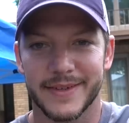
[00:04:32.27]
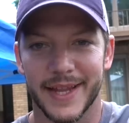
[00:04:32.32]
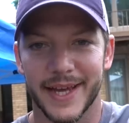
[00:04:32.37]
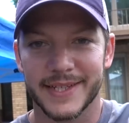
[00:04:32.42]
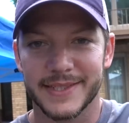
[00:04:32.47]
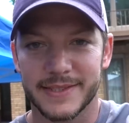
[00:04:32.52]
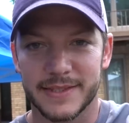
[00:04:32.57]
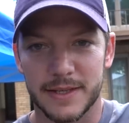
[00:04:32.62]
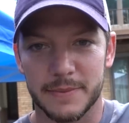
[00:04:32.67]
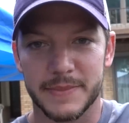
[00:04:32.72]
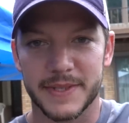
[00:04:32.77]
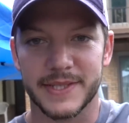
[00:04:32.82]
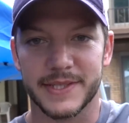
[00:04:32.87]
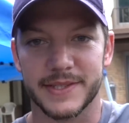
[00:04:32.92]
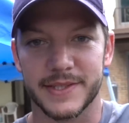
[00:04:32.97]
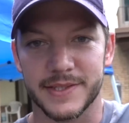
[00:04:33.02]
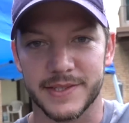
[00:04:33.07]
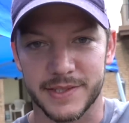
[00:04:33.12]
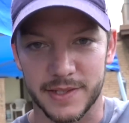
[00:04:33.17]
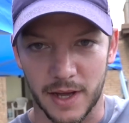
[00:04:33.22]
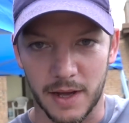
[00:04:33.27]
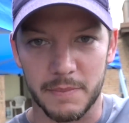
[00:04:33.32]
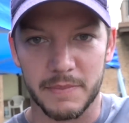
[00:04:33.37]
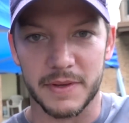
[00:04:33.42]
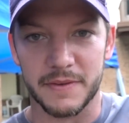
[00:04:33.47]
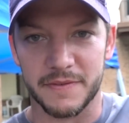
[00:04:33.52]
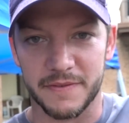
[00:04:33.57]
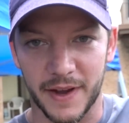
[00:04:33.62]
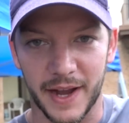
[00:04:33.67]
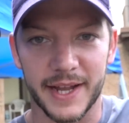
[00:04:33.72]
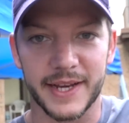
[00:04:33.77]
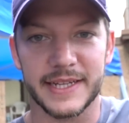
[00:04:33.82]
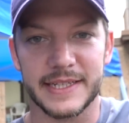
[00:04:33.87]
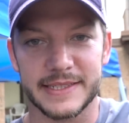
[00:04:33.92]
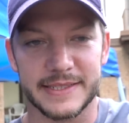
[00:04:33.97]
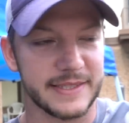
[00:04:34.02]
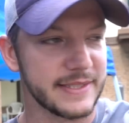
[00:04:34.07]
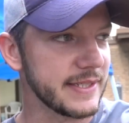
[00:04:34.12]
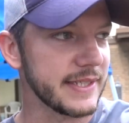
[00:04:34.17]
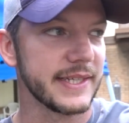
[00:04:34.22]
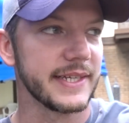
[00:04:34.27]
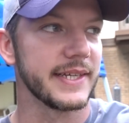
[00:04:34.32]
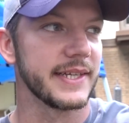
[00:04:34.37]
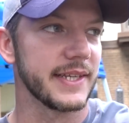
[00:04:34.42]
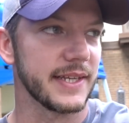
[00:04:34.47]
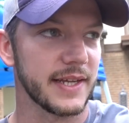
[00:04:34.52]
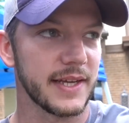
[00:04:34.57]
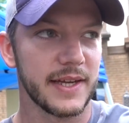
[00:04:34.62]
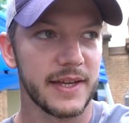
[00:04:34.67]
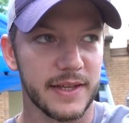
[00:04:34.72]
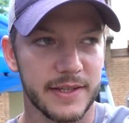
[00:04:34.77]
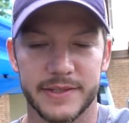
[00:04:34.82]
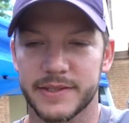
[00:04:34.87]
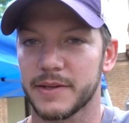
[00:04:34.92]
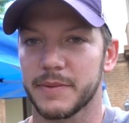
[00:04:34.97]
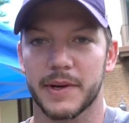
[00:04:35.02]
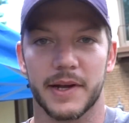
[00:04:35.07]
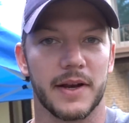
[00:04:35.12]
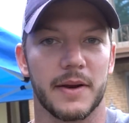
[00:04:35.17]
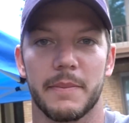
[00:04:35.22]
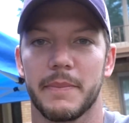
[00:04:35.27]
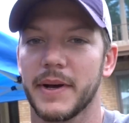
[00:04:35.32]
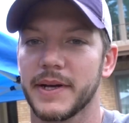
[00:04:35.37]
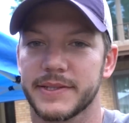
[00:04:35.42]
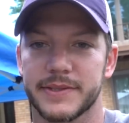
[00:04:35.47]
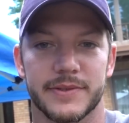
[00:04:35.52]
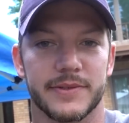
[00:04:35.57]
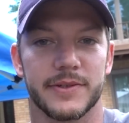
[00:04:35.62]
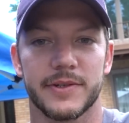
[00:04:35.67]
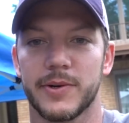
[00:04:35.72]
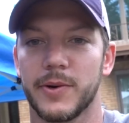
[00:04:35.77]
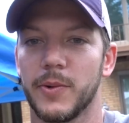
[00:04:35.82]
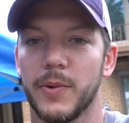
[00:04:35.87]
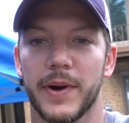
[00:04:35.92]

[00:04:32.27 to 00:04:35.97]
Next up is the zombie fighting scene. So we're gonna bust through.